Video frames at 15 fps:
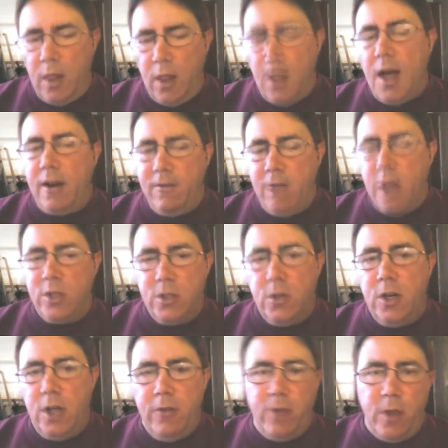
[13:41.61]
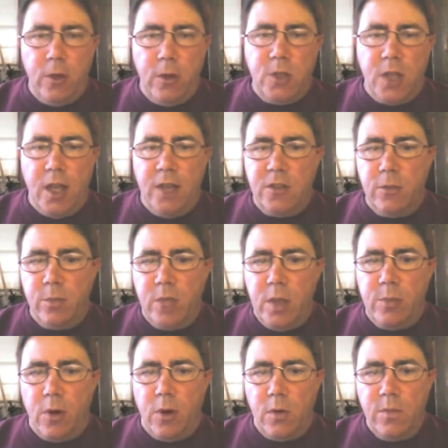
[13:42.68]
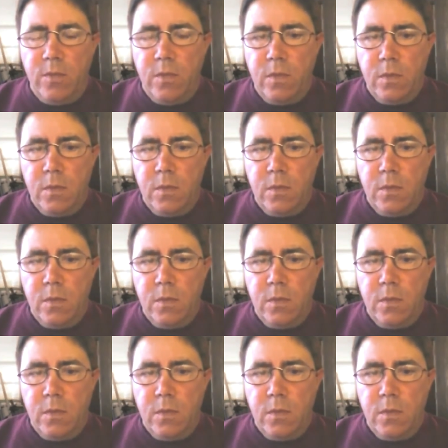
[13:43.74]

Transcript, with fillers: a lot of opportunity for those kinds of people.